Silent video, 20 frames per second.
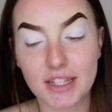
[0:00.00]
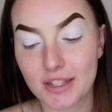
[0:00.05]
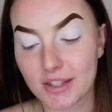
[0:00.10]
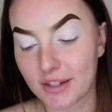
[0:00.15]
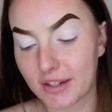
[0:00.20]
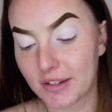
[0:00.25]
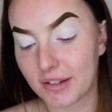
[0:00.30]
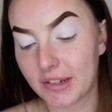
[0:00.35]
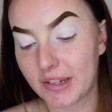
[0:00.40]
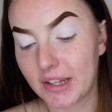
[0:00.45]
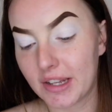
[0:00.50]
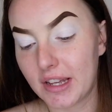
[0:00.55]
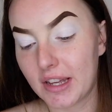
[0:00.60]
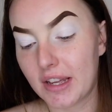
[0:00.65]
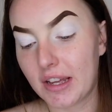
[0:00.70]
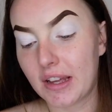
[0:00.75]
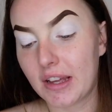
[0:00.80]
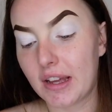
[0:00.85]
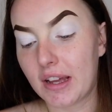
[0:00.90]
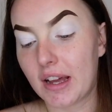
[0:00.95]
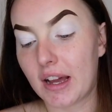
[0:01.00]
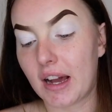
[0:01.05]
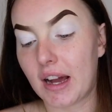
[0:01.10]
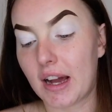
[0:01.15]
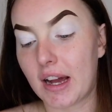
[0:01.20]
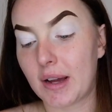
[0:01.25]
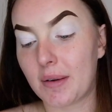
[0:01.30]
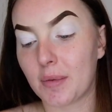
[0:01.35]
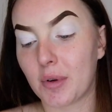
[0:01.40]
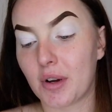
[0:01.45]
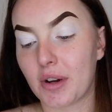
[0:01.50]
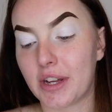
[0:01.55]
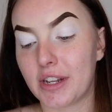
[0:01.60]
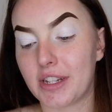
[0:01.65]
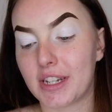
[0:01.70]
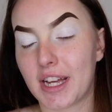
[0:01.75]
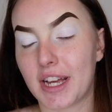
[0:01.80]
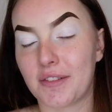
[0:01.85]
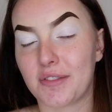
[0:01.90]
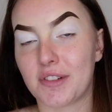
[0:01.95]
So I'm going
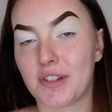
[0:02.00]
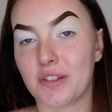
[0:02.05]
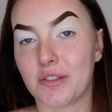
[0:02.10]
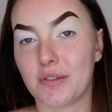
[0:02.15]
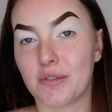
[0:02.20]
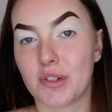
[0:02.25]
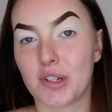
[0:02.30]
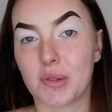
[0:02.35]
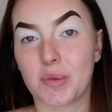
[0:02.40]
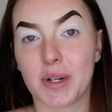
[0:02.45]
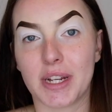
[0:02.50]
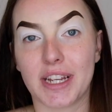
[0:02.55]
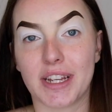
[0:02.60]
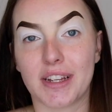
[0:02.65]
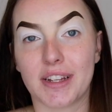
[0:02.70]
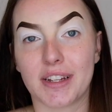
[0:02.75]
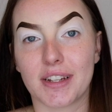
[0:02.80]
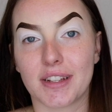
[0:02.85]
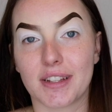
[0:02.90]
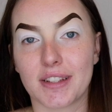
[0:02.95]
to have to tweak